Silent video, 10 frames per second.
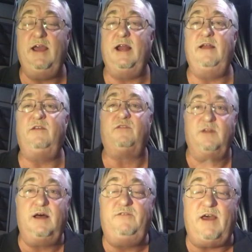and I just
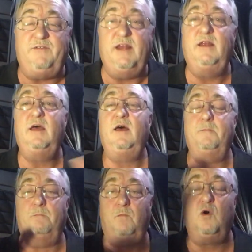love having
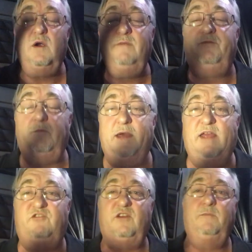more
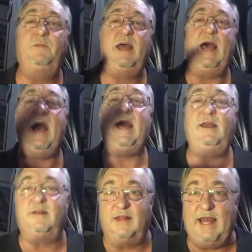information at a
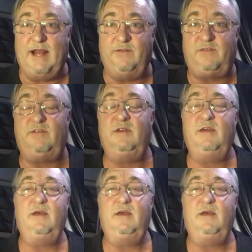glance